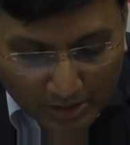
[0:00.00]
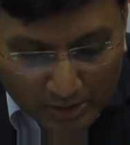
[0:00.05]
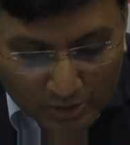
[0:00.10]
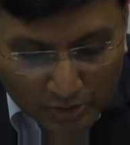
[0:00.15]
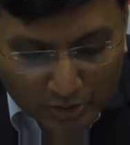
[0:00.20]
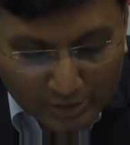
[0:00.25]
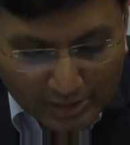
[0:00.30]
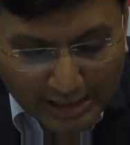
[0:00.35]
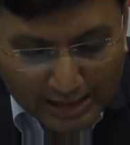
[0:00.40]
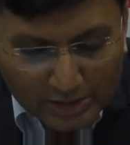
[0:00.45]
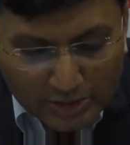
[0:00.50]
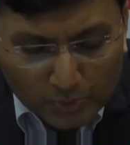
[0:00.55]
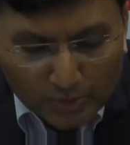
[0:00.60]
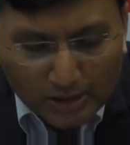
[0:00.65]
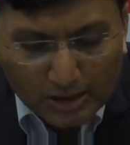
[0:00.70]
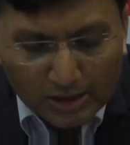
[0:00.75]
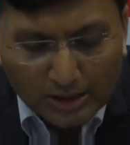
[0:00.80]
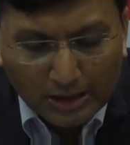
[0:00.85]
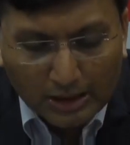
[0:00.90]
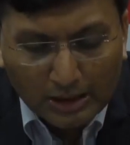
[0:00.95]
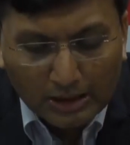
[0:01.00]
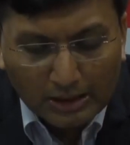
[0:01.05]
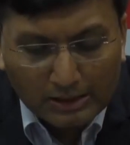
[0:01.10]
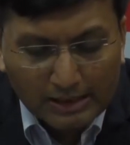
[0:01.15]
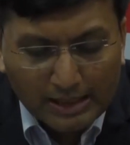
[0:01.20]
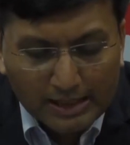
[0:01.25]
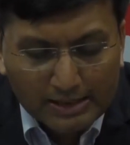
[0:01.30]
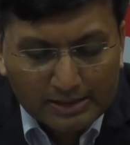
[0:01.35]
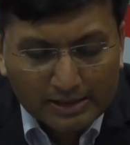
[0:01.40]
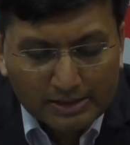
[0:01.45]
So that's where
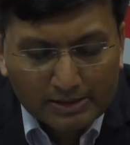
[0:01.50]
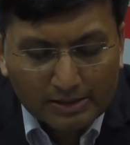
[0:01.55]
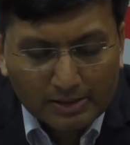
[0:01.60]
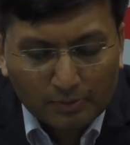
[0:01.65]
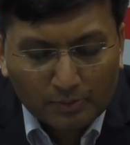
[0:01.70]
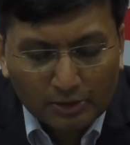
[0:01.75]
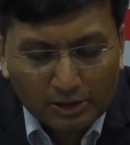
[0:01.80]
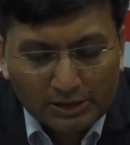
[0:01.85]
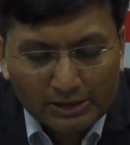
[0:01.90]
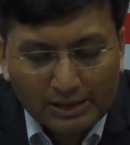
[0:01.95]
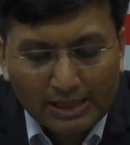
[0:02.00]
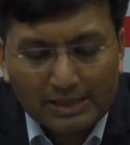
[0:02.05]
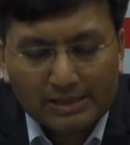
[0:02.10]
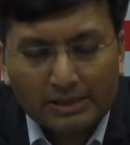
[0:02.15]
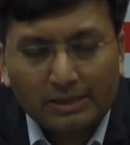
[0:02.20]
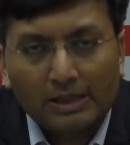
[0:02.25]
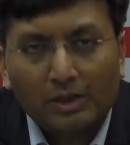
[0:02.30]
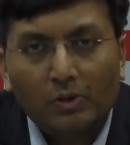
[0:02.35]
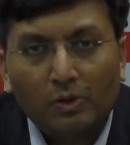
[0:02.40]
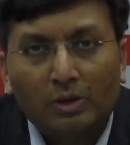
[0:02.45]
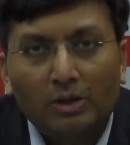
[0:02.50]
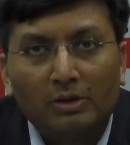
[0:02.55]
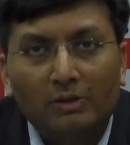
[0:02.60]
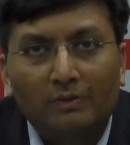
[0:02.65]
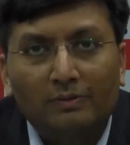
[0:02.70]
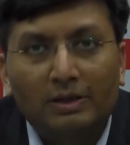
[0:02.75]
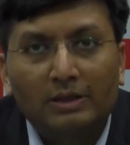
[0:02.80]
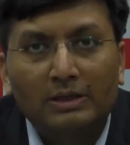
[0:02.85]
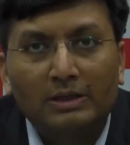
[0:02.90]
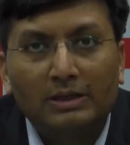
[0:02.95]
the ICICI Prudential Asset Allocator
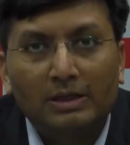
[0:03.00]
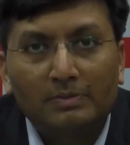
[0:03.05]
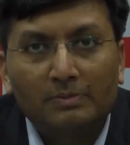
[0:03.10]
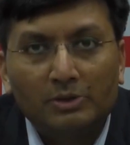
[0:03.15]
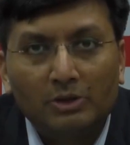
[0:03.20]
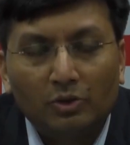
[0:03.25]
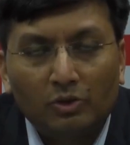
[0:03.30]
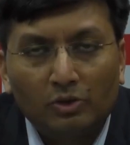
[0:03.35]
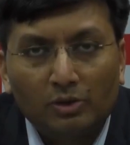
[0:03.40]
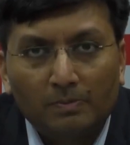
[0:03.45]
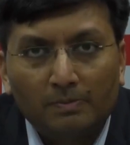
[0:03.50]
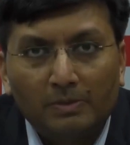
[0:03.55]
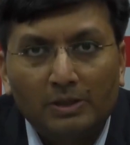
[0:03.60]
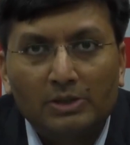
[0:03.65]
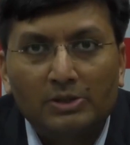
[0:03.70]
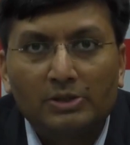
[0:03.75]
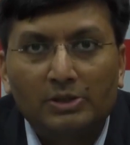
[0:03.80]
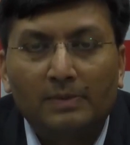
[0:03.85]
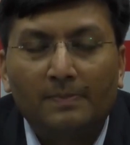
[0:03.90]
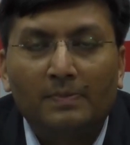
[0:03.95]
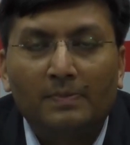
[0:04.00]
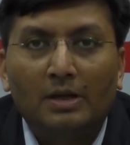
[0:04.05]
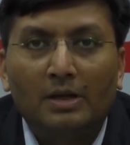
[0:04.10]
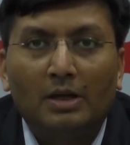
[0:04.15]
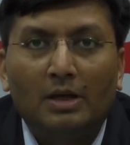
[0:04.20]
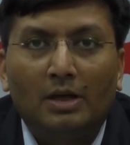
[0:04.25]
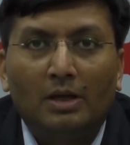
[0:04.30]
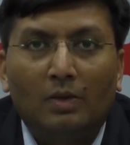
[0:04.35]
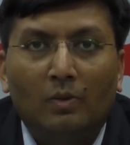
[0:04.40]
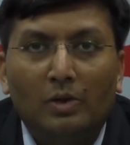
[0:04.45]
Fund comes into the picture.
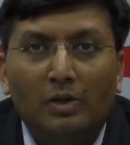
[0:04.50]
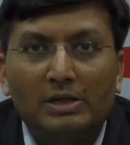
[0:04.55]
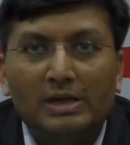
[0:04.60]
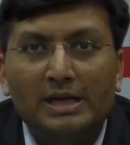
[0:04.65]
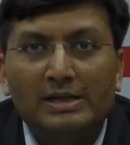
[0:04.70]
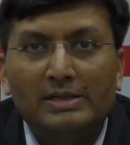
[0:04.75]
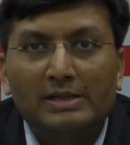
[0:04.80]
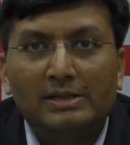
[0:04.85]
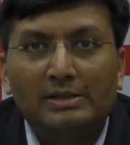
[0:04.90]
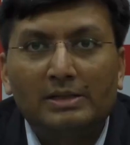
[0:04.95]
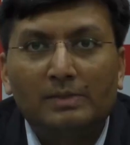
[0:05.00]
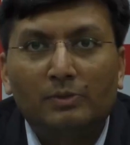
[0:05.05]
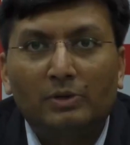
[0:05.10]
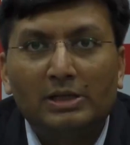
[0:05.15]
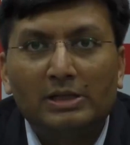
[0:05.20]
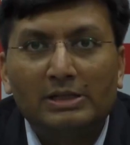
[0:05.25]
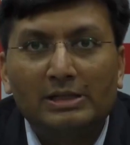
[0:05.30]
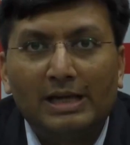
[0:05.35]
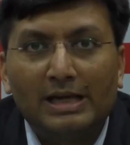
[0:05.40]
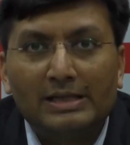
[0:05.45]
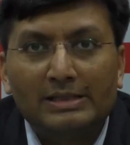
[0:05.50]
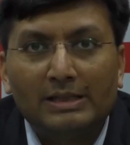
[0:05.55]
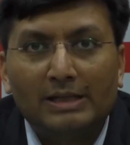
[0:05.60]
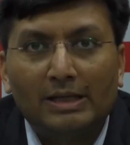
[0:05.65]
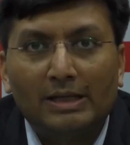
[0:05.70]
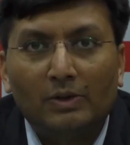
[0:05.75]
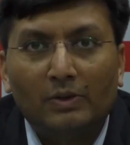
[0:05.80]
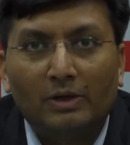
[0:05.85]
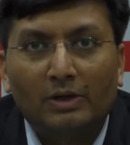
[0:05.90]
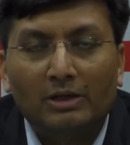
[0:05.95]
What the ICICI Prudential Asset
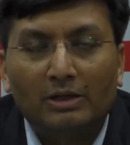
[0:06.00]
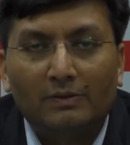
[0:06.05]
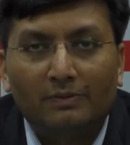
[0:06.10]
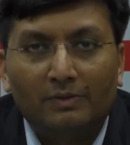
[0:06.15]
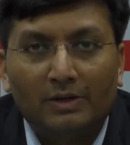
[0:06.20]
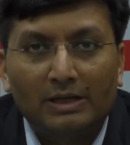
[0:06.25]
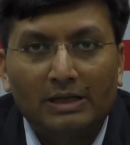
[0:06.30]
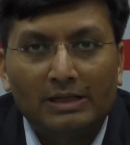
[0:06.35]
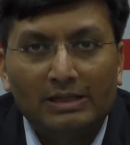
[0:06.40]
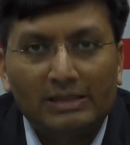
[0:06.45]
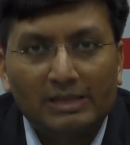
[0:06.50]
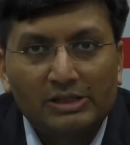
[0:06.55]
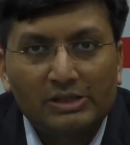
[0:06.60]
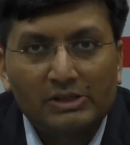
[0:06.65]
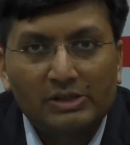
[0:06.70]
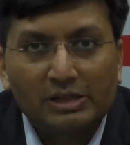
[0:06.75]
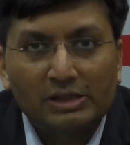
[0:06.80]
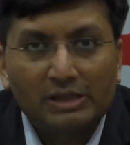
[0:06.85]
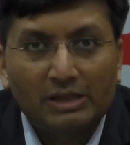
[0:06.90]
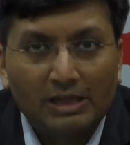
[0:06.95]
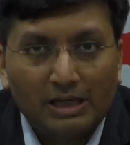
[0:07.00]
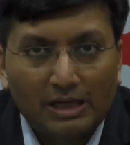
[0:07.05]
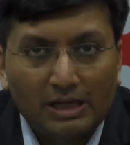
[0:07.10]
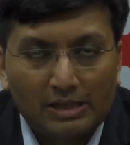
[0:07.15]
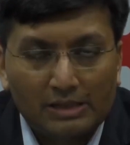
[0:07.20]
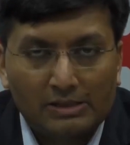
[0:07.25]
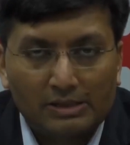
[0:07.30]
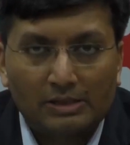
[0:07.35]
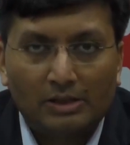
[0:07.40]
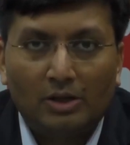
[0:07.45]
Allocator Fund essentially
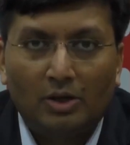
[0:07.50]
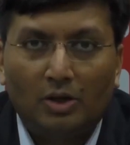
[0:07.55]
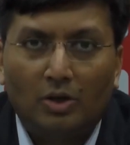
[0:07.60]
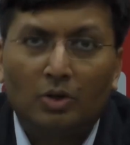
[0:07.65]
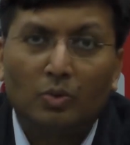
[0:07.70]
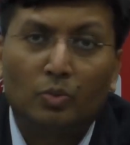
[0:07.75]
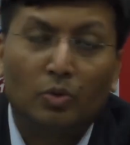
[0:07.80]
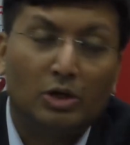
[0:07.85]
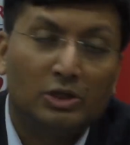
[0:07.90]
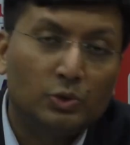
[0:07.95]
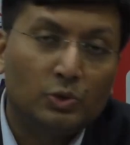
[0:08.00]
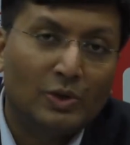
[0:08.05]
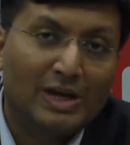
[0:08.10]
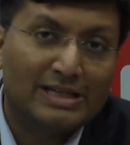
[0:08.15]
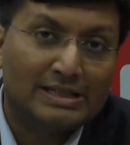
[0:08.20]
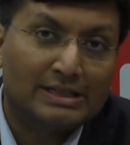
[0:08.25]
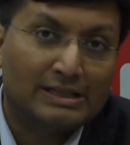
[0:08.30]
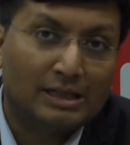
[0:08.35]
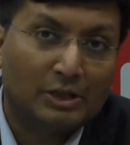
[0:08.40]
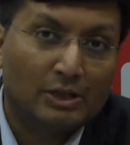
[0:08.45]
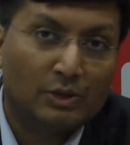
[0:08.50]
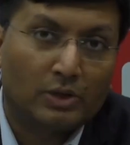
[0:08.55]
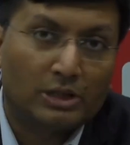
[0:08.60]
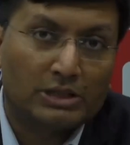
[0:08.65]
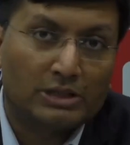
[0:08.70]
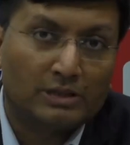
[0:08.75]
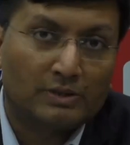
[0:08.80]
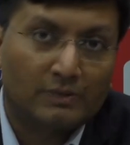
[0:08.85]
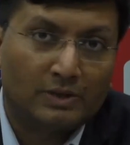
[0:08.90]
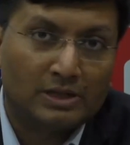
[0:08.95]
does, or what do asset
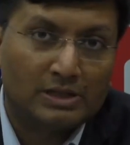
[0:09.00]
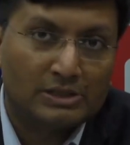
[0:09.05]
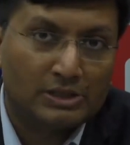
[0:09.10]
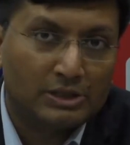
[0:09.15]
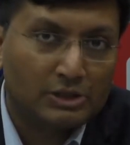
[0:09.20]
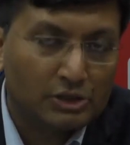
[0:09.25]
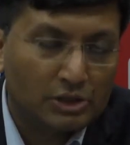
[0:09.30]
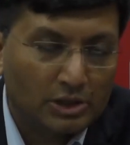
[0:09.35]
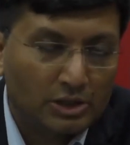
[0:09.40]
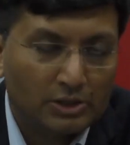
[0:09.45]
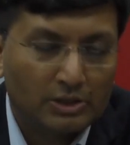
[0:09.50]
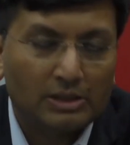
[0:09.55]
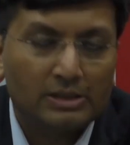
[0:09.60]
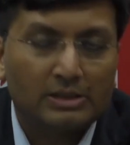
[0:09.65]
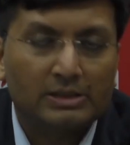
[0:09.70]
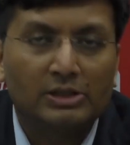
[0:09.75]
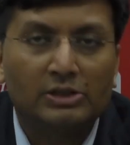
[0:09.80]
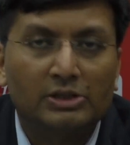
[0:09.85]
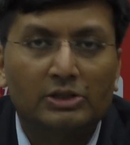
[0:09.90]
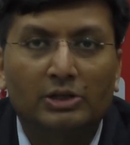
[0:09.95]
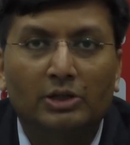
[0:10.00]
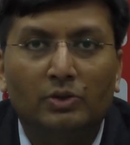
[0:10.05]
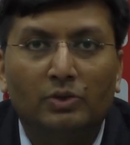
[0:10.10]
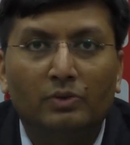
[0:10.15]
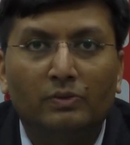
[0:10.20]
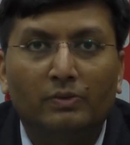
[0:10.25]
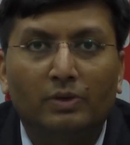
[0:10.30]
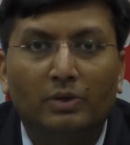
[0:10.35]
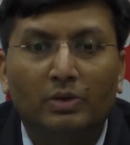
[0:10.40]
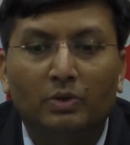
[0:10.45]
allocation funds in general essentially do
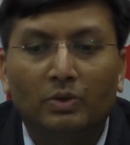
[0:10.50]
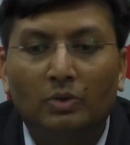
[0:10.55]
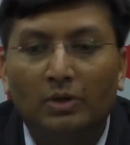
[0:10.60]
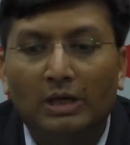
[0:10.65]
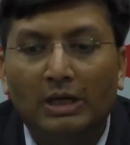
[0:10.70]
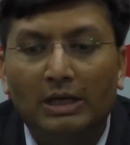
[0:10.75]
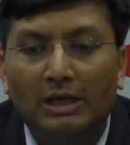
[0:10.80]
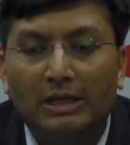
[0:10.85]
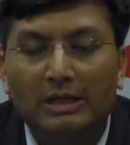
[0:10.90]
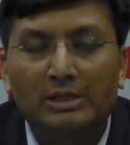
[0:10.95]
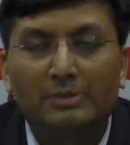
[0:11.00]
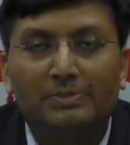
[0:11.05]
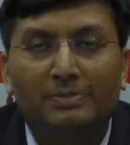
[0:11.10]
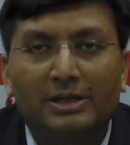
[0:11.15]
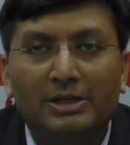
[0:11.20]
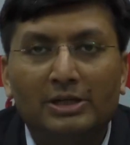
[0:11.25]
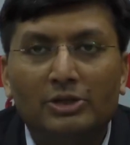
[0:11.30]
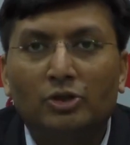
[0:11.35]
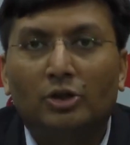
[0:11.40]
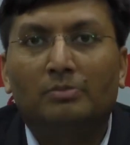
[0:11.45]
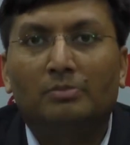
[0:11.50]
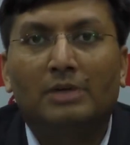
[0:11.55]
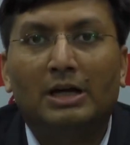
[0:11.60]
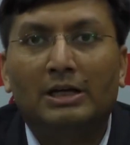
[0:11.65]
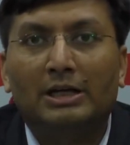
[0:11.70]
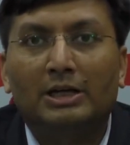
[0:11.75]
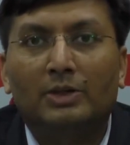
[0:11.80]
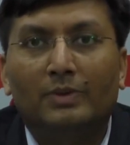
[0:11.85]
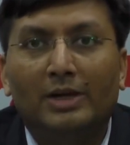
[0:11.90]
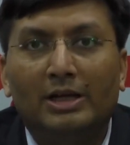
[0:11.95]
for you, is based on
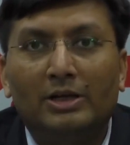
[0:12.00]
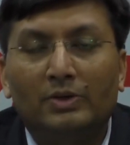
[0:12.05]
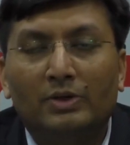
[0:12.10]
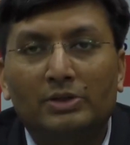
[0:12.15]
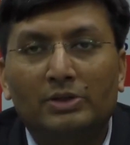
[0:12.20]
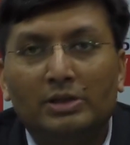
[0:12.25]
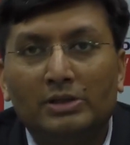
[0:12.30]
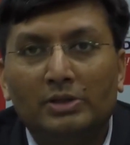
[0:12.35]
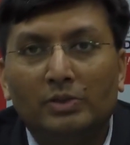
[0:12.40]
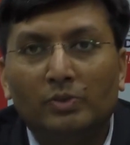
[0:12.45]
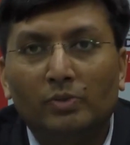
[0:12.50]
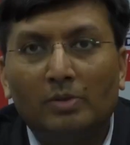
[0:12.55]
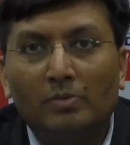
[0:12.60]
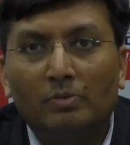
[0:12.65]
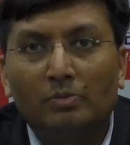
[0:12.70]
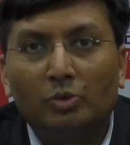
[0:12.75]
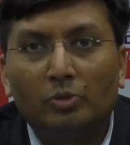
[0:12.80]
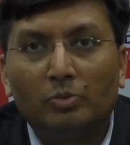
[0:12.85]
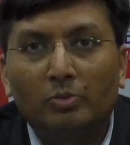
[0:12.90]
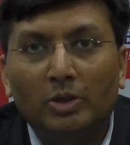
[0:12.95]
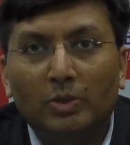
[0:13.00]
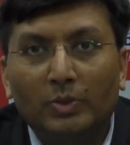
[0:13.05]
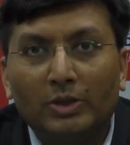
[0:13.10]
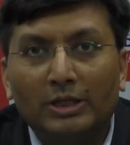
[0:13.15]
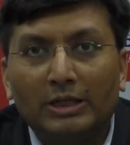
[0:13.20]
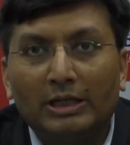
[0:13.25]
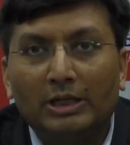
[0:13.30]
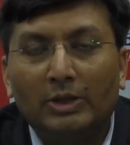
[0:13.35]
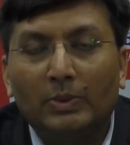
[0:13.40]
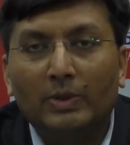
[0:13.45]
market valuations, it will move
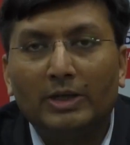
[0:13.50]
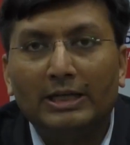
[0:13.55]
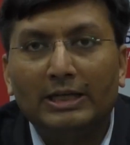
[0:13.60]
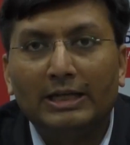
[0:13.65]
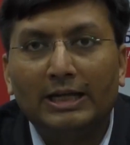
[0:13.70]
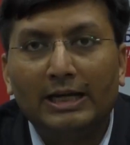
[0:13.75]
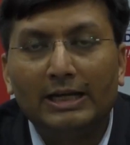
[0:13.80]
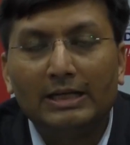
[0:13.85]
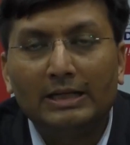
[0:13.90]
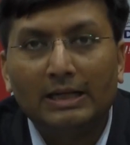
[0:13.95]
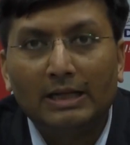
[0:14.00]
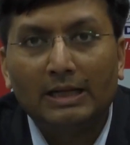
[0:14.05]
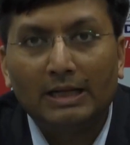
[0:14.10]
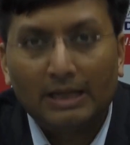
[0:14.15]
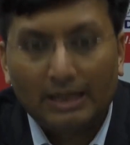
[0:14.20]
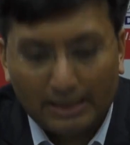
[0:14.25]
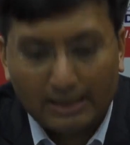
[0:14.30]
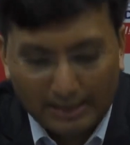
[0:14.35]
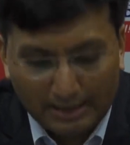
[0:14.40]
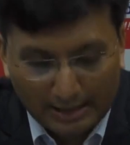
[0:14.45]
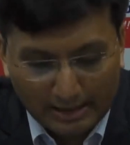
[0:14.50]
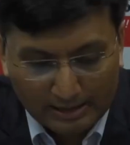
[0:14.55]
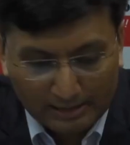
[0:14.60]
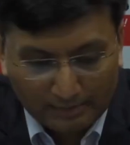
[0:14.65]
between equity and debt.